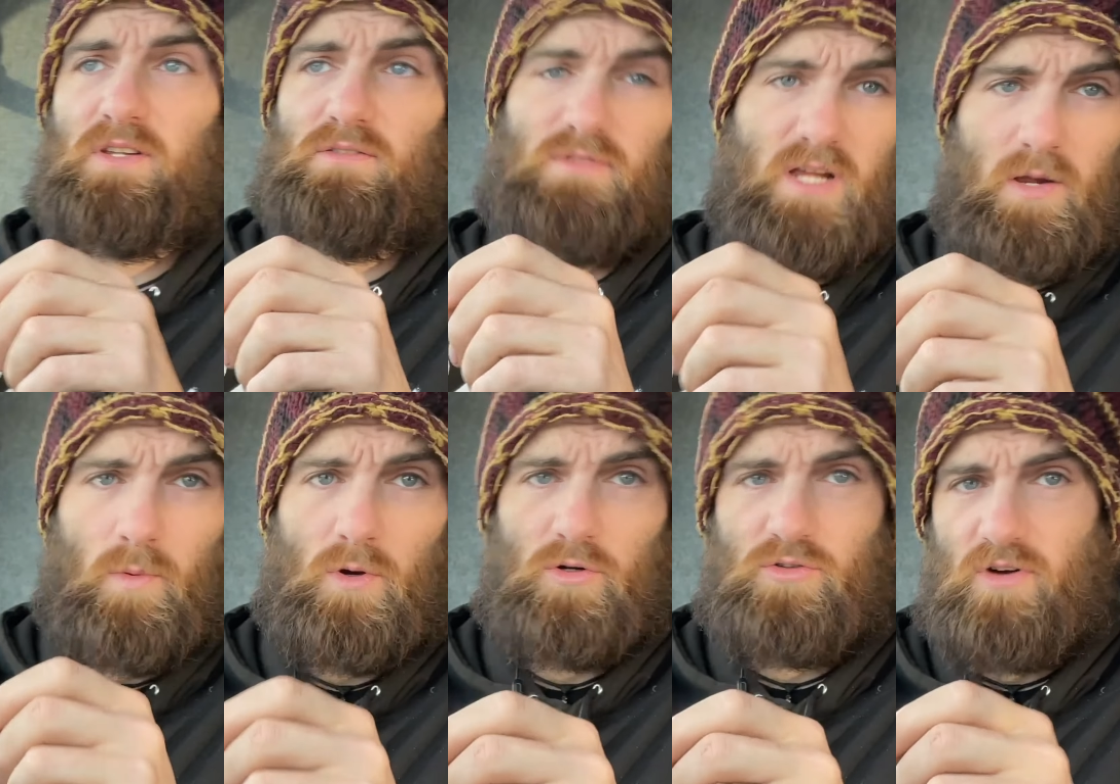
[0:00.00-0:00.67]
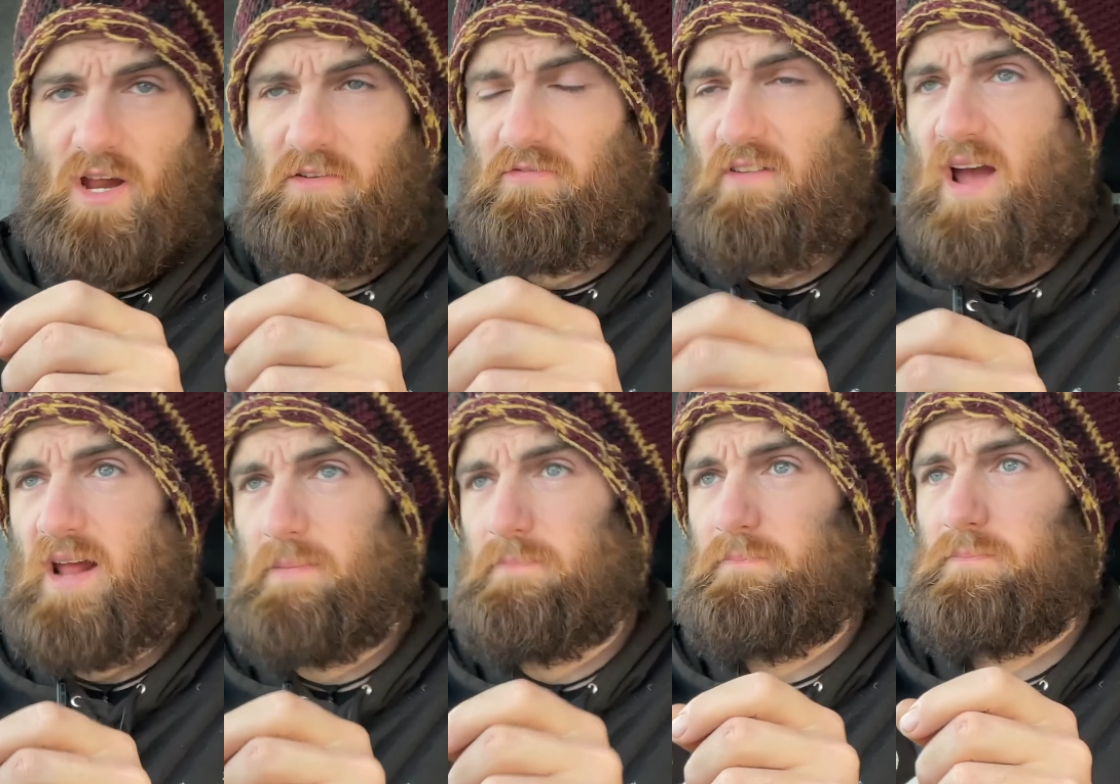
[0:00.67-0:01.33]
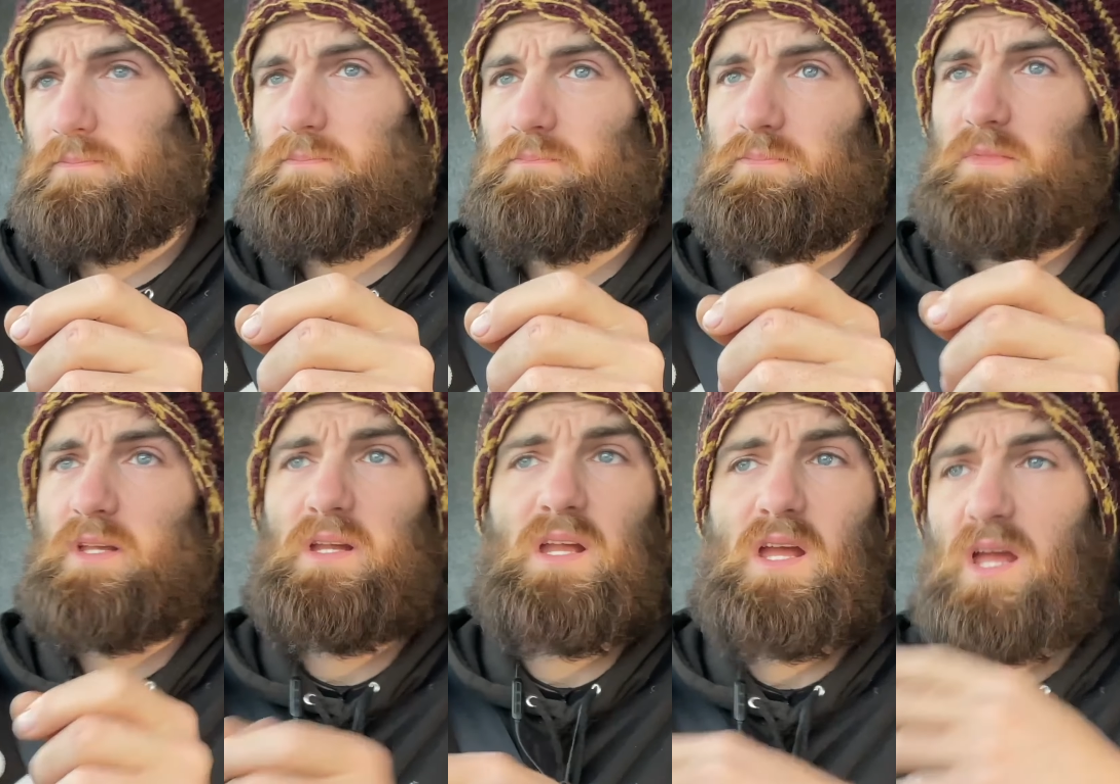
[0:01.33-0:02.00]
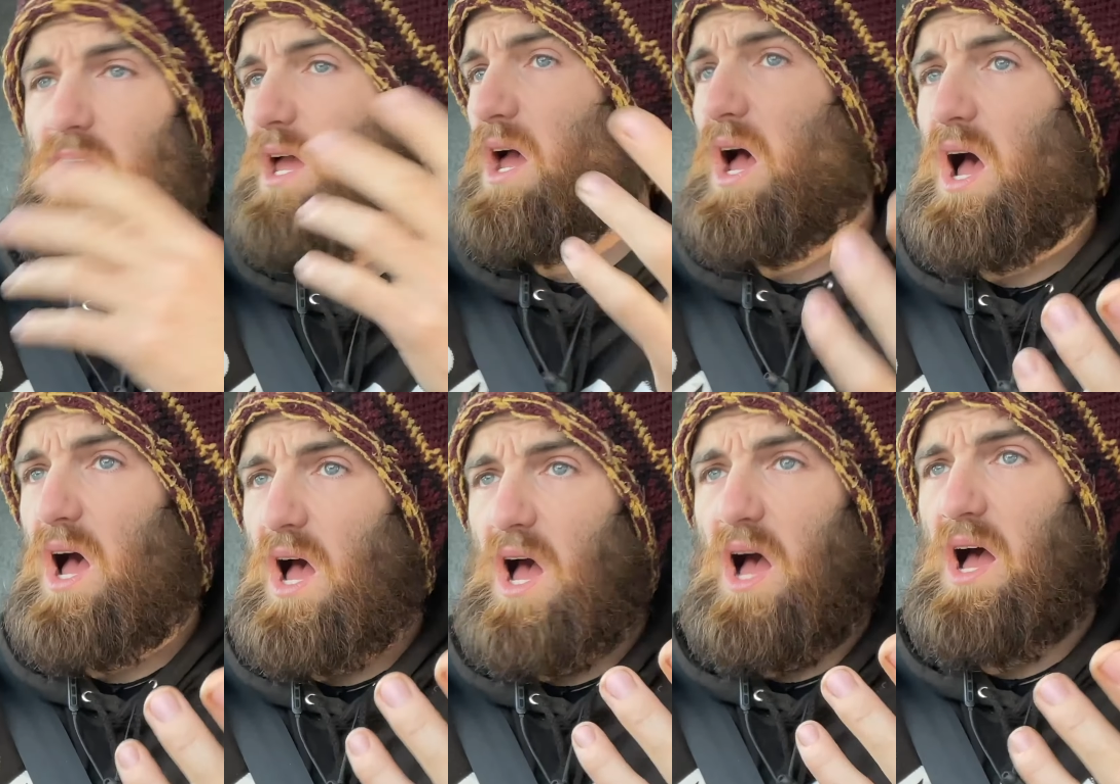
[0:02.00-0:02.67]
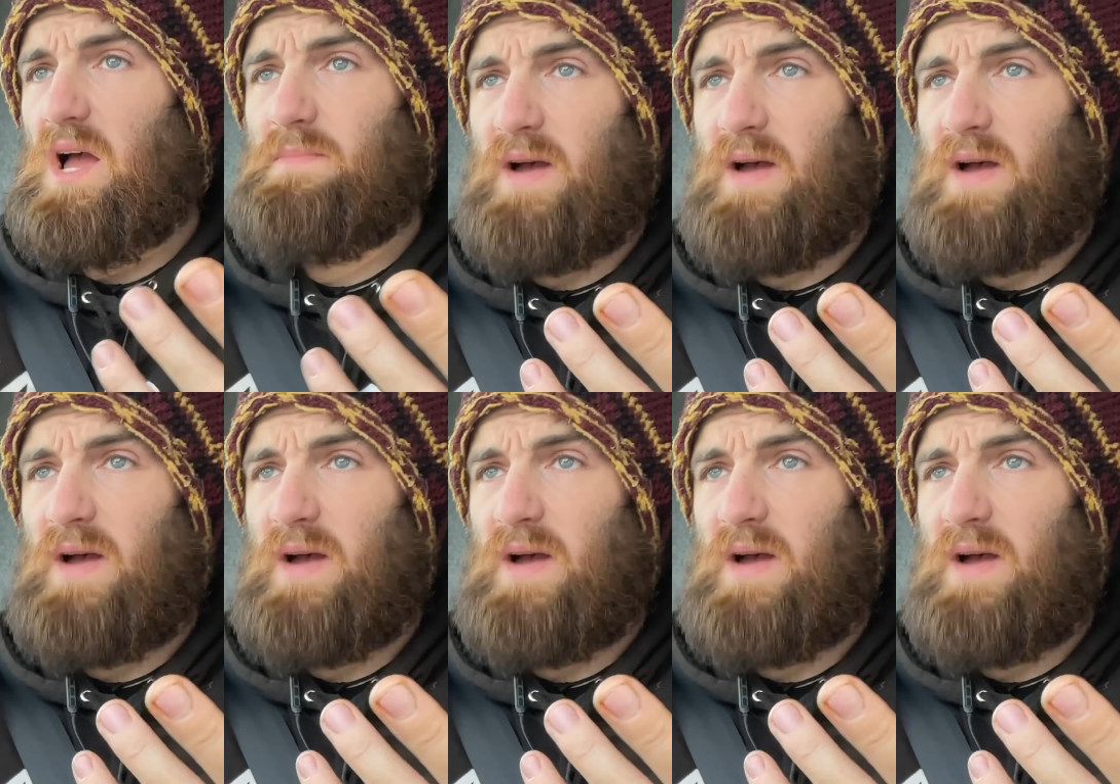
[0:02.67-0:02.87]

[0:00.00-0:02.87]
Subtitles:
rear-wheel drive van. I